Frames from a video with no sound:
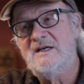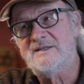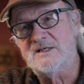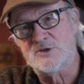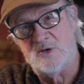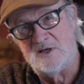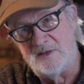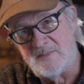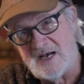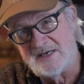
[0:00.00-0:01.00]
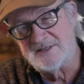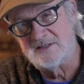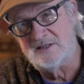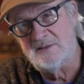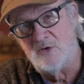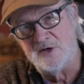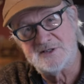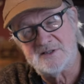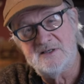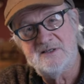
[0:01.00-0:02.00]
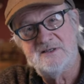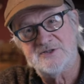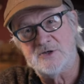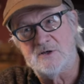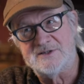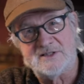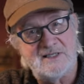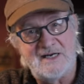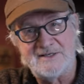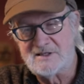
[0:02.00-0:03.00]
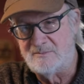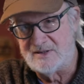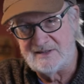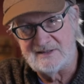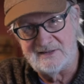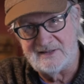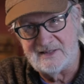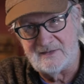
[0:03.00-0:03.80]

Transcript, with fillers: It does well on modestly moist soil, declines completely in